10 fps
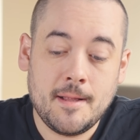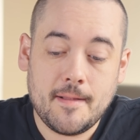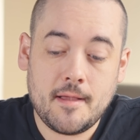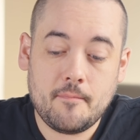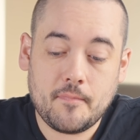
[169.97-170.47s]

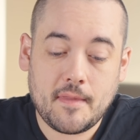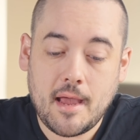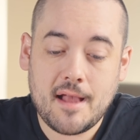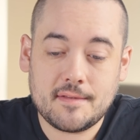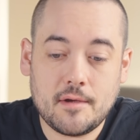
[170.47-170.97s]
And
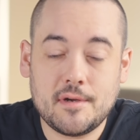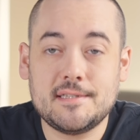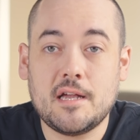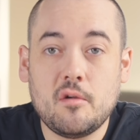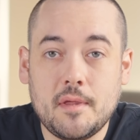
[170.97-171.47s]
as I always
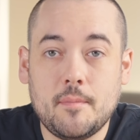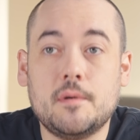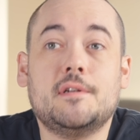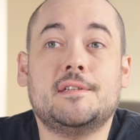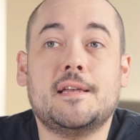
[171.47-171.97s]
tell
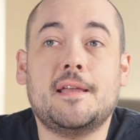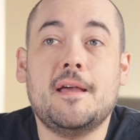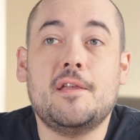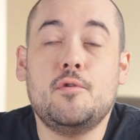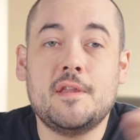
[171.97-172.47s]
people, it's like
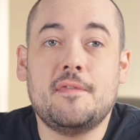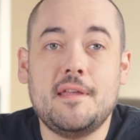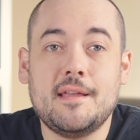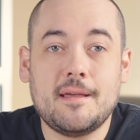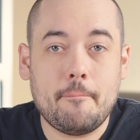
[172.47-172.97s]
you can
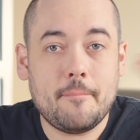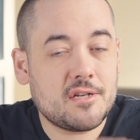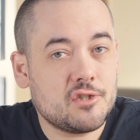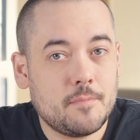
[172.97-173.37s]
think much,